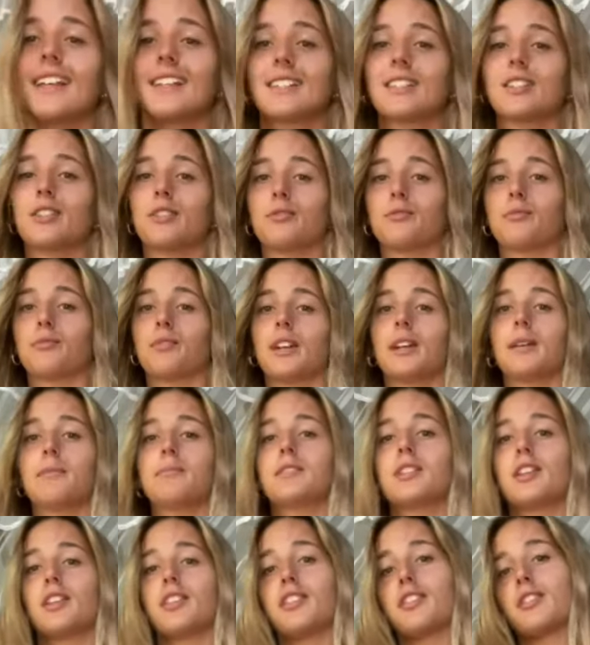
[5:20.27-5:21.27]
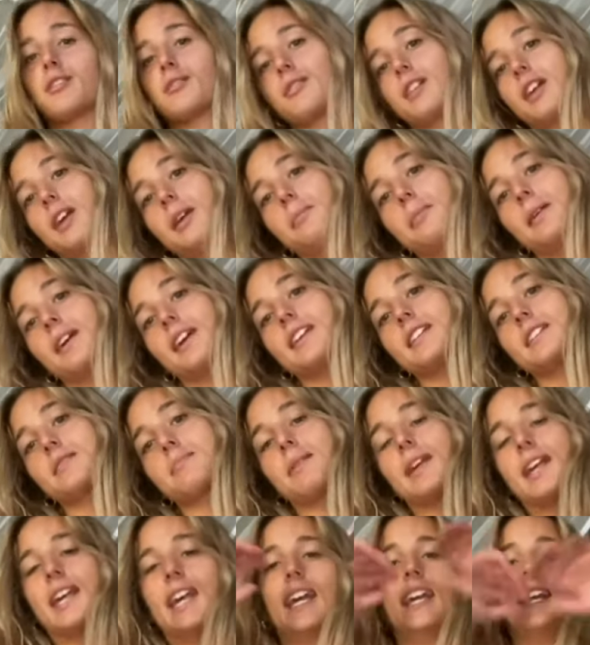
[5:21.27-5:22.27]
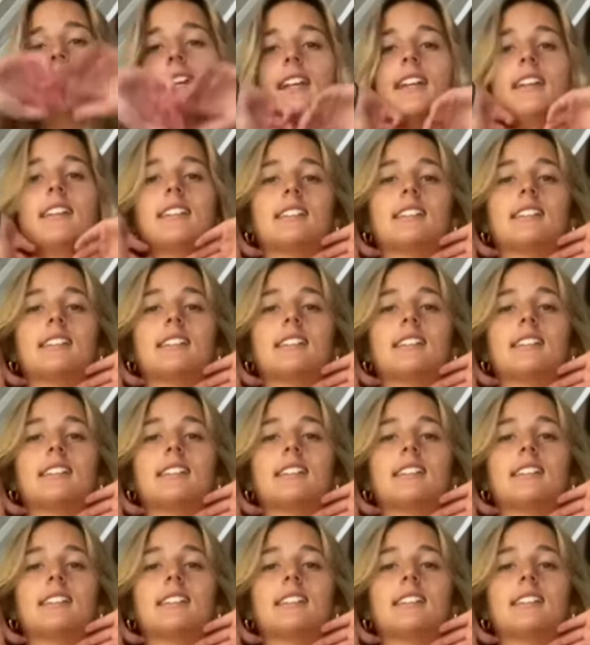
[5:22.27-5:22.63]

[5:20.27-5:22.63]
is the ribbed three-piece bikini